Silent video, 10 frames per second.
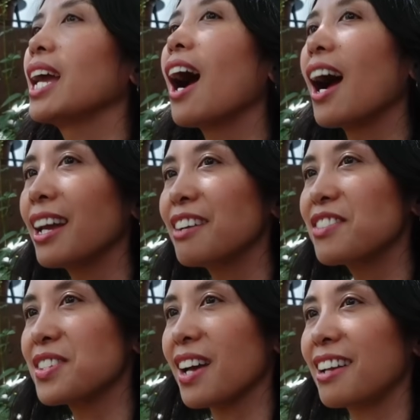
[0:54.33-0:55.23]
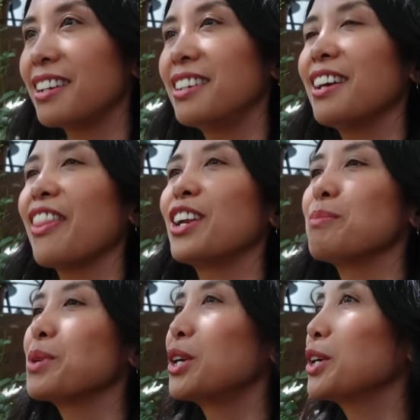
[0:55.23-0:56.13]
I have decided that
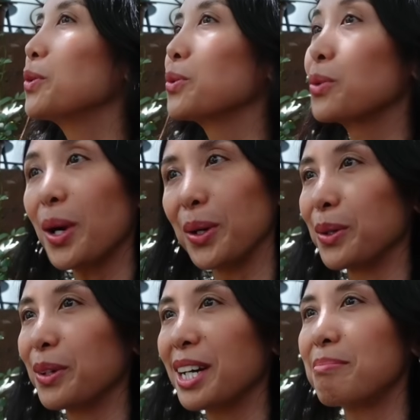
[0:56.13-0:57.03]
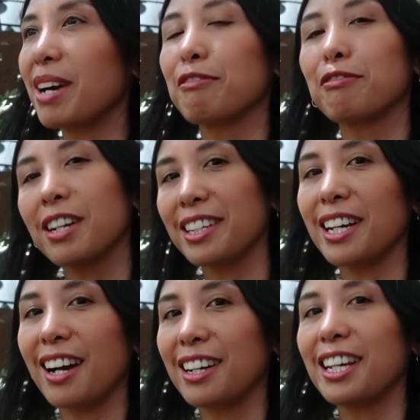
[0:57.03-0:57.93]
I'm gonna grow my front
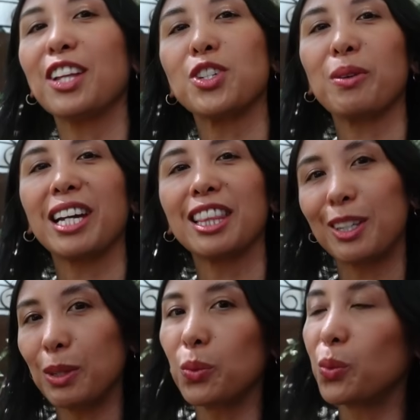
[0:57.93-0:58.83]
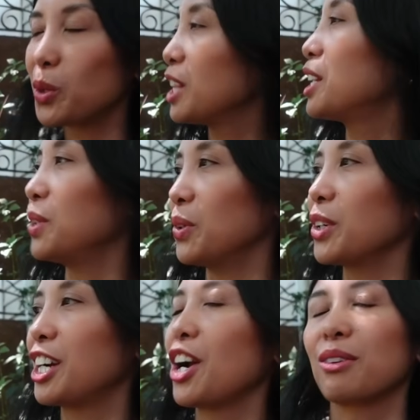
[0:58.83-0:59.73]
yard into a little woodland
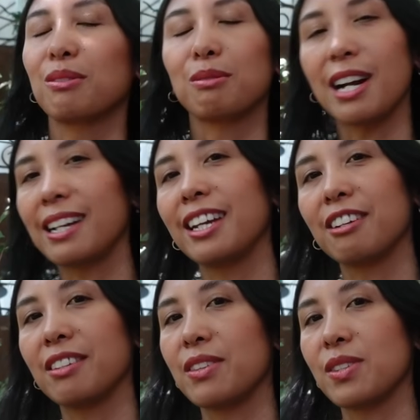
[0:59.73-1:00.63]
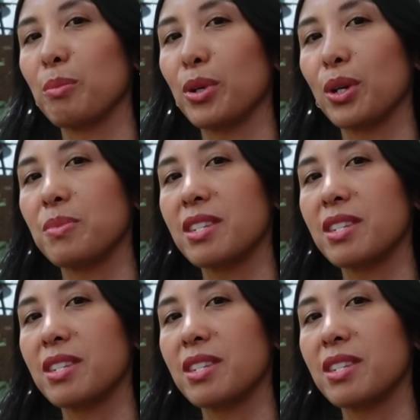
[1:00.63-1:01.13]
nook right here in the suburbs.